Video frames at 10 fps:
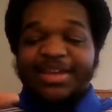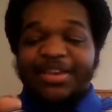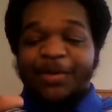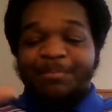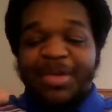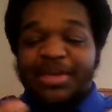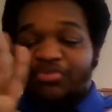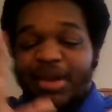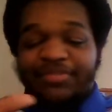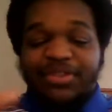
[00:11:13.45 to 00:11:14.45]
you know,
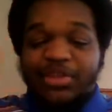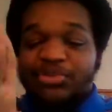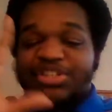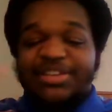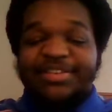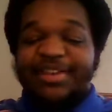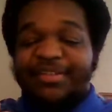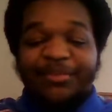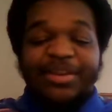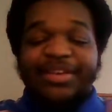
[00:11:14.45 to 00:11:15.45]
big revolution
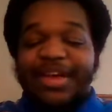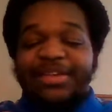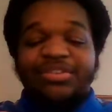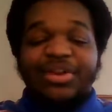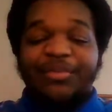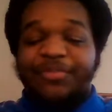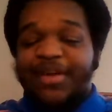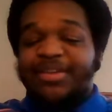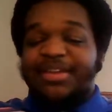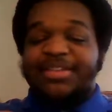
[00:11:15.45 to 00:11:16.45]
and whatnot, you know,
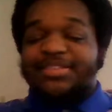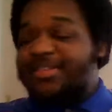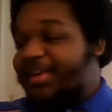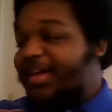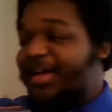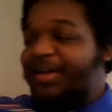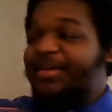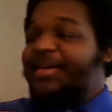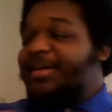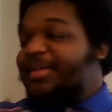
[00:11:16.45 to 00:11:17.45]
fighting against
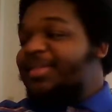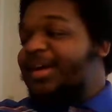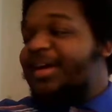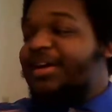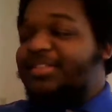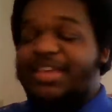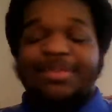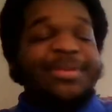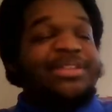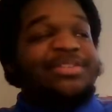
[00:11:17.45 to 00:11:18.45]
the
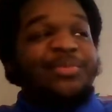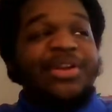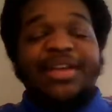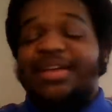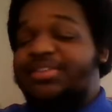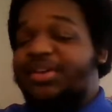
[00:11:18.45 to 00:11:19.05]
demons and whatnot.